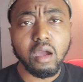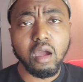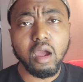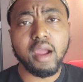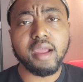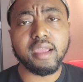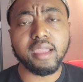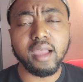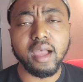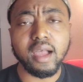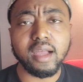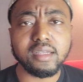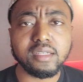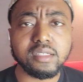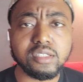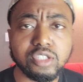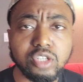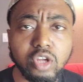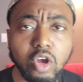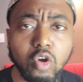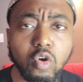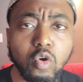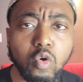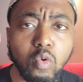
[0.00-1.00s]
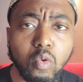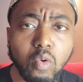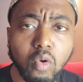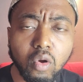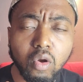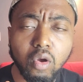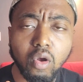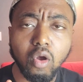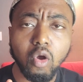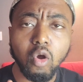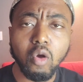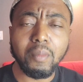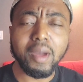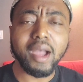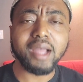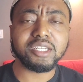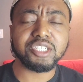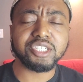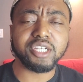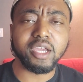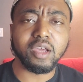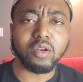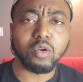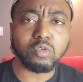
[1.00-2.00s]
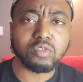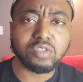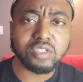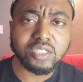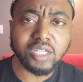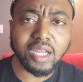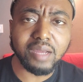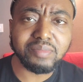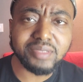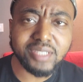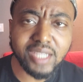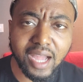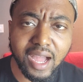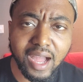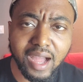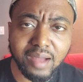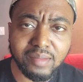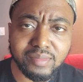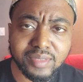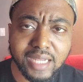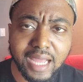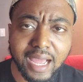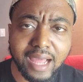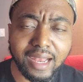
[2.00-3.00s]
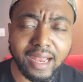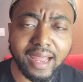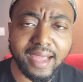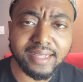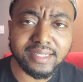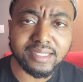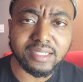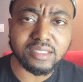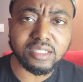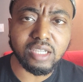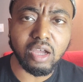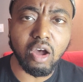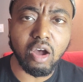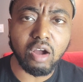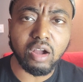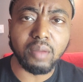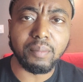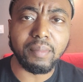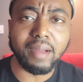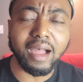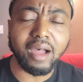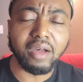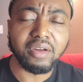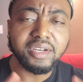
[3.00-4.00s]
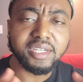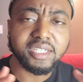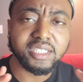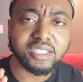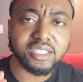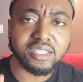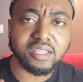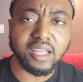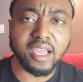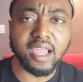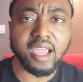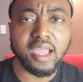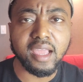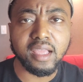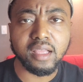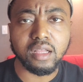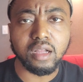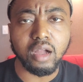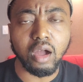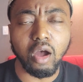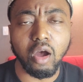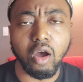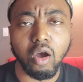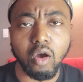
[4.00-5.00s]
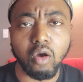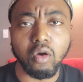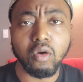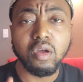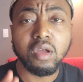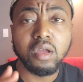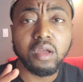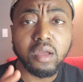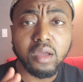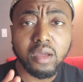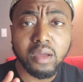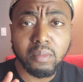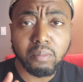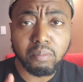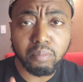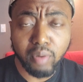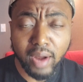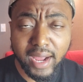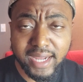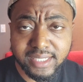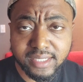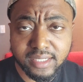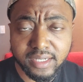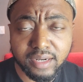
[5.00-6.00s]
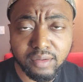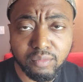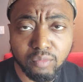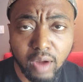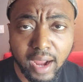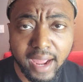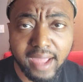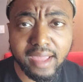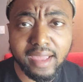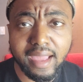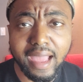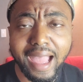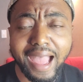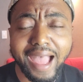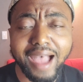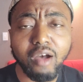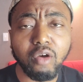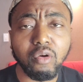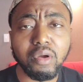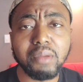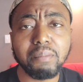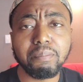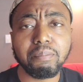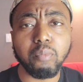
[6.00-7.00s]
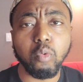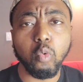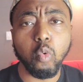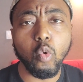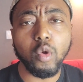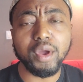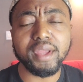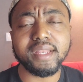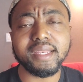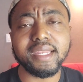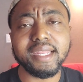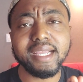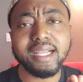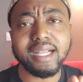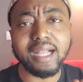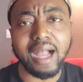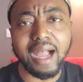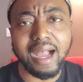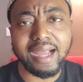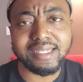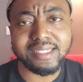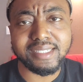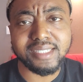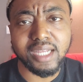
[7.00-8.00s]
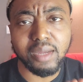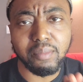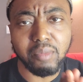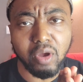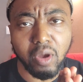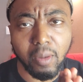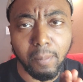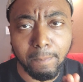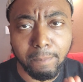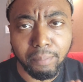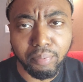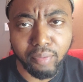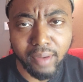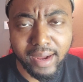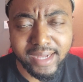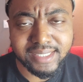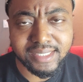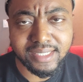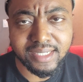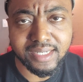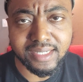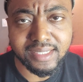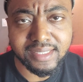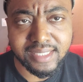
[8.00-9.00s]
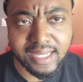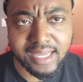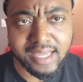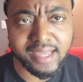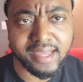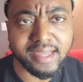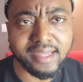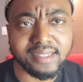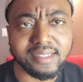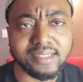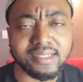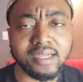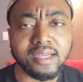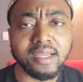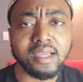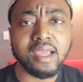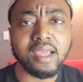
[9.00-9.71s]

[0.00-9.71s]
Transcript: All right, guys. So on my channel, sometimes I like to talk about this thing called precedent, right? And how important the concept of precedence is